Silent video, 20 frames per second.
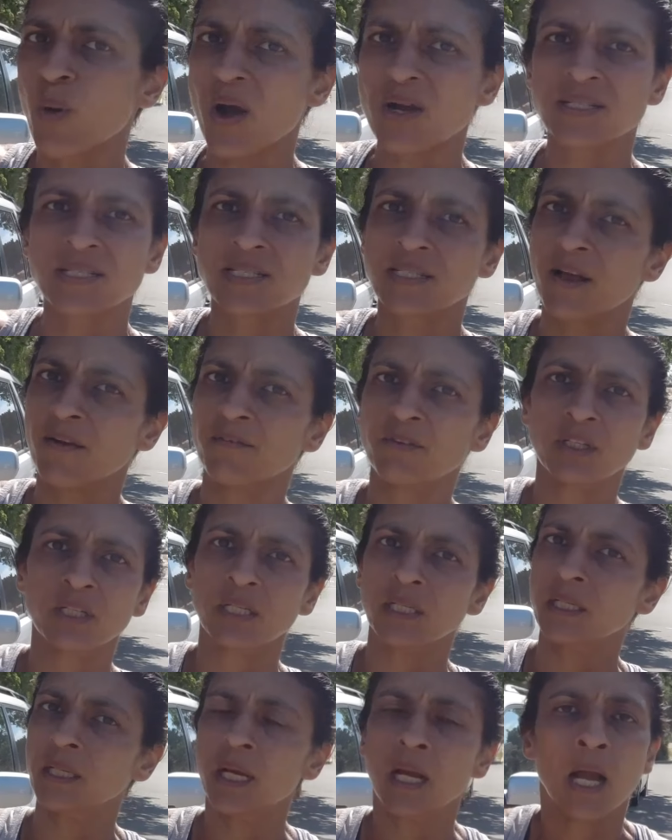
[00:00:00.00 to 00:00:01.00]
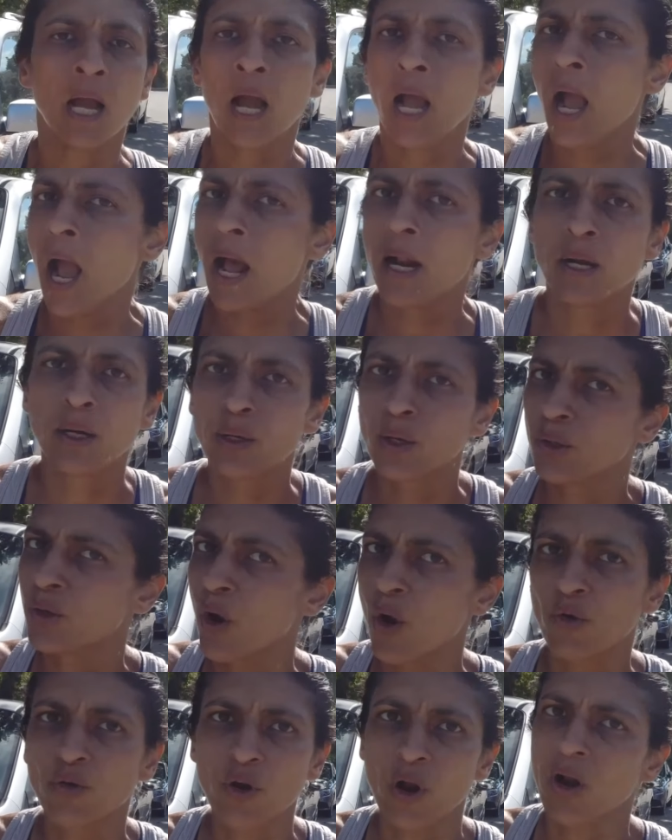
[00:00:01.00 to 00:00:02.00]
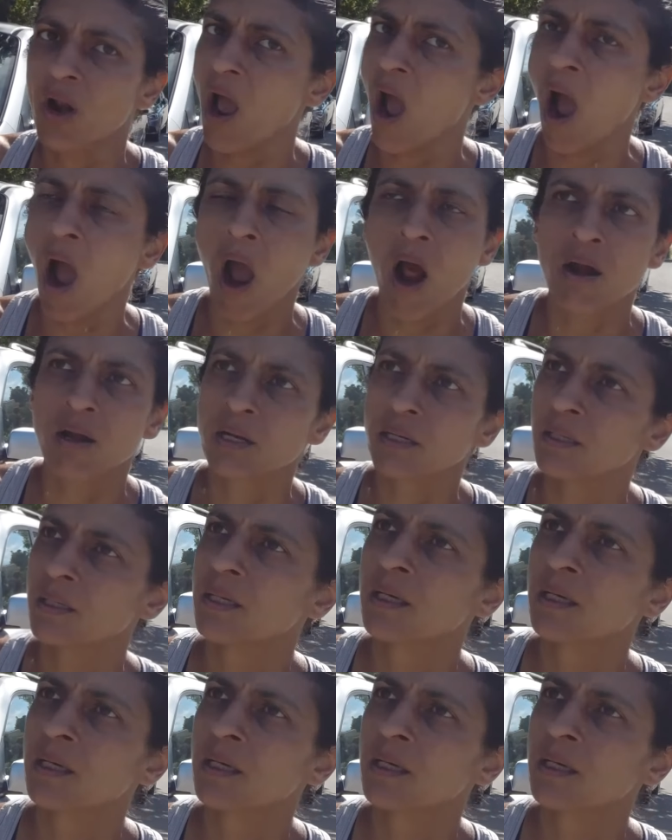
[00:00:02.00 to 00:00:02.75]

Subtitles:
570 and it's not trying after.